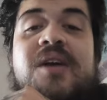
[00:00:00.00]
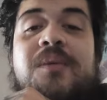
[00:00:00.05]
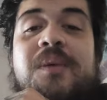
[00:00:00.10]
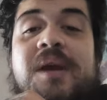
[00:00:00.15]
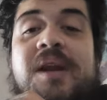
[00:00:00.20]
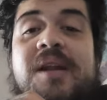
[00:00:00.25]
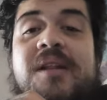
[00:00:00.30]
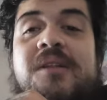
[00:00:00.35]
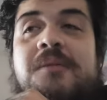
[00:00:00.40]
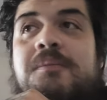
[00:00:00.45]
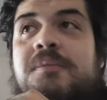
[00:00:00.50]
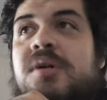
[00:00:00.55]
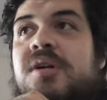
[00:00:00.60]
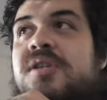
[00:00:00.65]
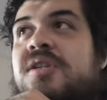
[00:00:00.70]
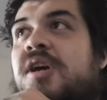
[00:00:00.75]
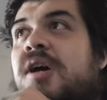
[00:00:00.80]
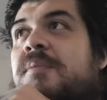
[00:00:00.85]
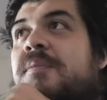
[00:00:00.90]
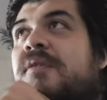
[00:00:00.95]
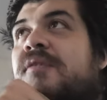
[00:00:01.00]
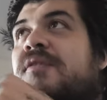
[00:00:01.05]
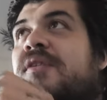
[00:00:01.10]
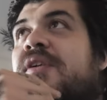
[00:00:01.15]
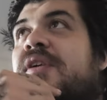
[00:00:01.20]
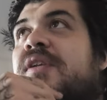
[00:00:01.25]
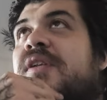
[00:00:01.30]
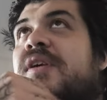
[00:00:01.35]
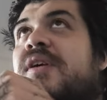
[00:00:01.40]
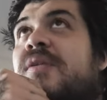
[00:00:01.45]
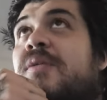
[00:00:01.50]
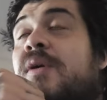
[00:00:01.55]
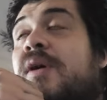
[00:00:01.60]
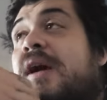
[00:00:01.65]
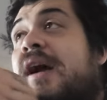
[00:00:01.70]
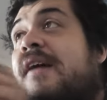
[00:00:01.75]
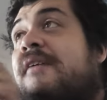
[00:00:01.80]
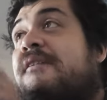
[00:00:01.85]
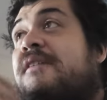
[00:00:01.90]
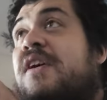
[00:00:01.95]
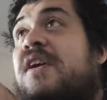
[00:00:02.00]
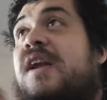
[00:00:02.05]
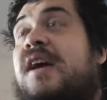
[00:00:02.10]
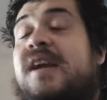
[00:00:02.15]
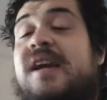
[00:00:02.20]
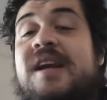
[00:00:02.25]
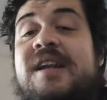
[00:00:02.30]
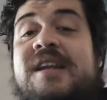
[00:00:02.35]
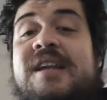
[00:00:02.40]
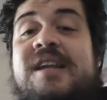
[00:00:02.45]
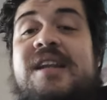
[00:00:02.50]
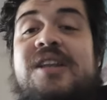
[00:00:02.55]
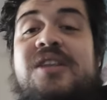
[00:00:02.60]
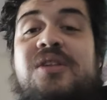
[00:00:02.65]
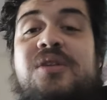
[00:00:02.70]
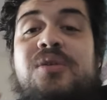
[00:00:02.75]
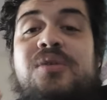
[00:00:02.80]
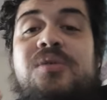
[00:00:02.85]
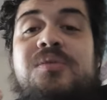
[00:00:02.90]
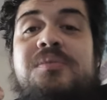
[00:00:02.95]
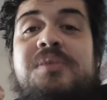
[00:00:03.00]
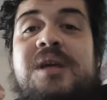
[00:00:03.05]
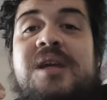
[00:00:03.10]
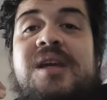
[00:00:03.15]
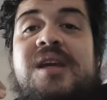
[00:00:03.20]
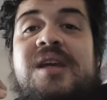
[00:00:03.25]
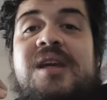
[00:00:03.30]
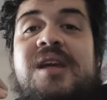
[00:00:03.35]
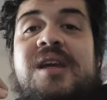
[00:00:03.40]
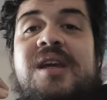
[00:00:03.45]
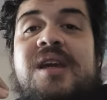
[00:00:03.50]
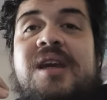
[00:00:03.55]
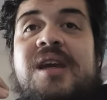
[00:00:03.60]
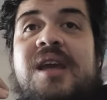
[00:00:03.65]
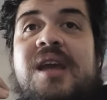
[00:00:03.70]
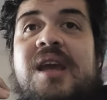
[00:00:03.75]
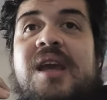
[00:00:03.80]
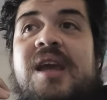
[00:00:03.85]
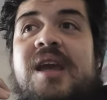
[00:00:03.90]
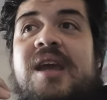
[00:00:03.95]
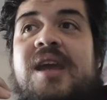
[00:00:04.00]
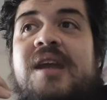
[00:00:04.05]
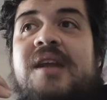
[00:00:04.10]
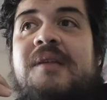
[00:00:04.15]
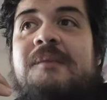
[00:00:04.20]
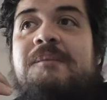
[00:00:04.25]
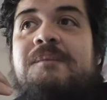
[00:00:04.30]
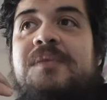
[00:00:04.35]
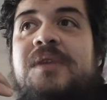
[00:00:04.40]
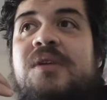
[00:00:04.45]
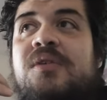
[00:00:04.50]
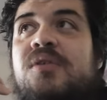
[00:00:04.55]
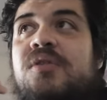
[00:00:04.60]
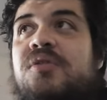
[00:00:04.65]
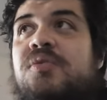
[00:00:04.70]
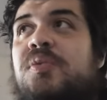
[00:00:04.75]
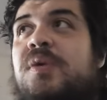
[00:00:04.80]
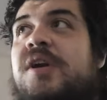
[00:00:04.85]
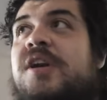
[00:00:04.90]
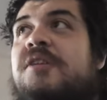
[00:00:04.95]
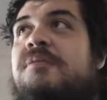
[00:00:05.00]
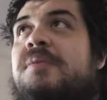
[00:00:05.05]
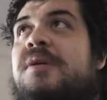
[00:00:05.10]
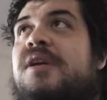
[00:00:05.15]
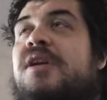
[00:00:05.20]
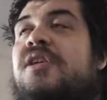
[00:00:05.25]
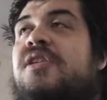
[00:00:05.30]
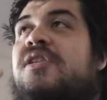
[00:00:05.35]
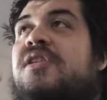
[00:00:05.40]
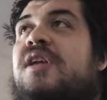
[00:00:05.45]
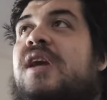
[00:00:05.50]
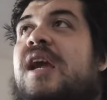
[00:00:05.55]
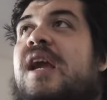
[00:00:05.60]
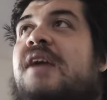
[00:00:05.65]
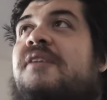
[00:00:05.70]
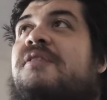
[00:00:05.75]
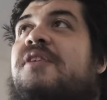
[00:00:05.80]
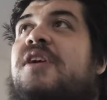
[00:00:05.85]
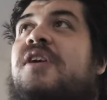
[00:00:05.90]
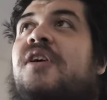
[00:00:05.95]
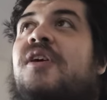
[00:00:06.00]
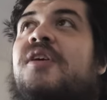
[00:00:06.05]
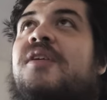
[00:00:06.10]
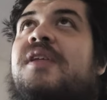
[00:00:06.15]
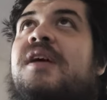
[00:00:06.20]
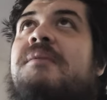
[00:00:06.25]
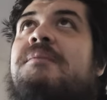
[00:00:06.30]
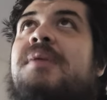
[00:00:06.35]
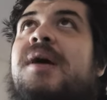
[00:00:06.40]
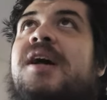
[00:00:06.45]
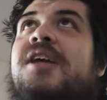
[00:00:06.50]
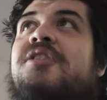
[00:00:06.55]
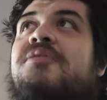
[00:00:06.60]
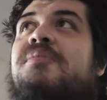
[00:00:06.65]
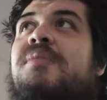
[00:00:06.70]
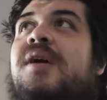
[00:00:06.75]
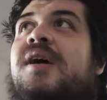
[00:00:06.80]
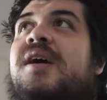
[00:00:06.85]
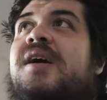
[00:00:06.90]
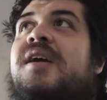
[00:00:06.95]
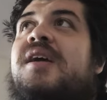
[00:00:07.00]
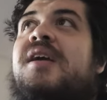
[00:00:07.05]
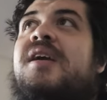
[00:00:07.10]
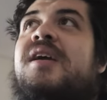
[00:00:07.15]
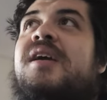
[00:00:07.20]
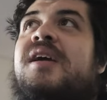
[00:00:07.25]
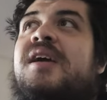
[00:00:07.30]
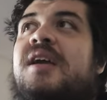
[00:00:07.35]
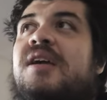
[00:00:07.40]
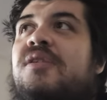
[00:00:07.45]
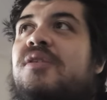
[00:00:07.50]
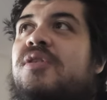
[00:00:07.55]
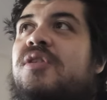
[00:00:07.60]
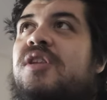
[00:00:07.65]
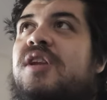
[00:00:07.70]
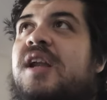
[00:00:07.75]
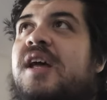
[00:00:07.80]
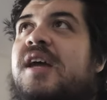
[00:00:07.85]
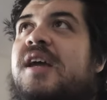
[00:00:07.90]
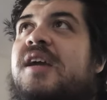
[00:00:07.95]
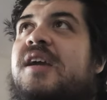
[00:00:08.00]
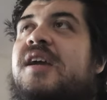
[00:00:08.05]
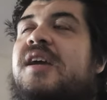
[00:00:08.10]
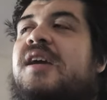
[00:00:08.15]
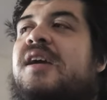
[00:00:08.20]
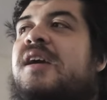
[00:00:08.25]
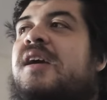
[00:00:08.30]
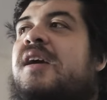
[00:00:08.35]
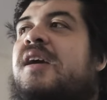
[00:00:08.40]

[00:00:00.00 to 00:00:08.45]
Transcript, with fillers: I wait at the bus stop in front of there where I felt like I needed to be, and it was weird because every car that passed by, it was like